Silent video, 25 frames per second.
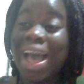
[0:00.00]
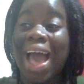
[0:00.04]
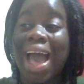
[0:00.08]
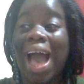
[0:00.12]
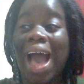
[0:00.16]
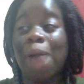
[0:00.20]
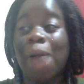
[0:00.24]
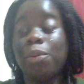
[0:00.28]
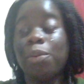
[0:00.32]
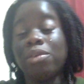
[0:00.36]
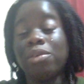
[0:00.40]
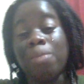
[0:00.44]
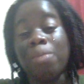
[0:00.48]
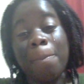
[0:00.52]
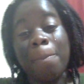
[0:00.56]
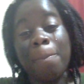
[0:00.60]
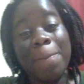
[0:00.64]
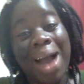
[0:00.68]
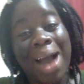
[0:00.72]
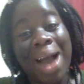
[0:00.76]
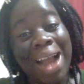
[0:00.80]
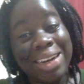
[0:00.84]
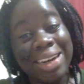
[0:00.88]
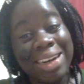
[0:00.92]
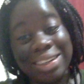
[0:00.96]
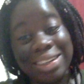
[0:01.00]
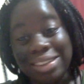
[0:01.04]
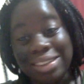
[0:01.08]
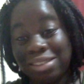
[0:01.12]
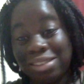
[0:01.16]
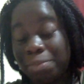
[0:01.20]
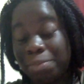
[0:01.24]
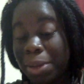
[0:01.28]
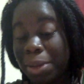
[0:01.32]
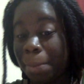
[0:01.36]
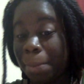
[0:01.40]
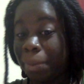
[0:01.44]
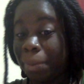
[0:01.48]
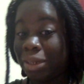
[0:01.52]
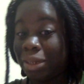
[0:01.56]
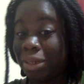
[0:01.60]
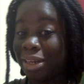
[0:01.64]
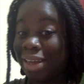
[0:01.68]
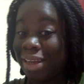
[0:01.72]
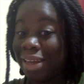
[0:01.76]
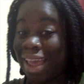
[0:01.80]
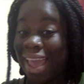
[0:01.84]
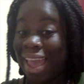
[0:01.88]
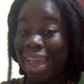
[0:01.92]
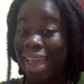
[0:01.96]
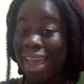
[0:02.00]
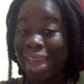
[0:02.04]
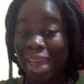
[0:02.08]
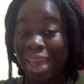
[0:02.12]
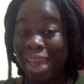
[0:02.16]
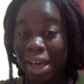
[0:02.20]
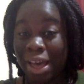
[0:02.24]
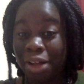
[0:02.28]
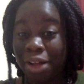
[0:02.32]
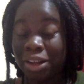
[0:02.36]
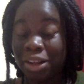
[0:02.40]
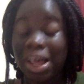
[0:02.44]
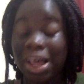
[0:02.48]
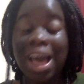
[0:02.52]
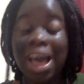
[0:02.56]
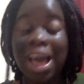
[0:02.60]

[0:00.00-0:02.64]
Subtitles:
I was binding these people in hell.